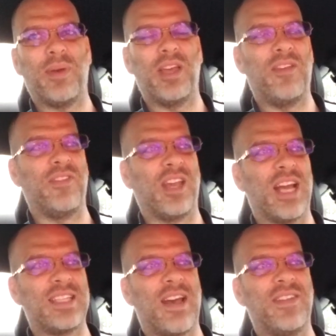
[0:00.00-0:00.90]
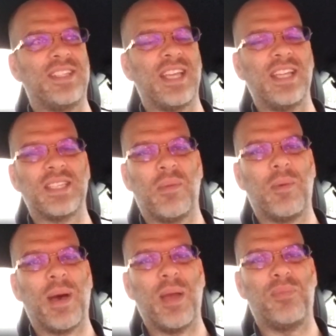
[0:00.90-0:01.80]
If you guys haven't seen some
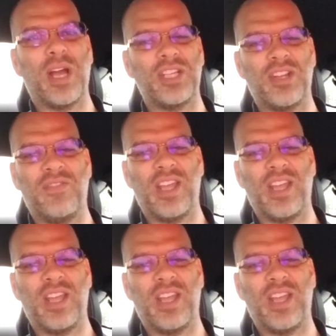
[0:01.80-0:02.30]
of my impression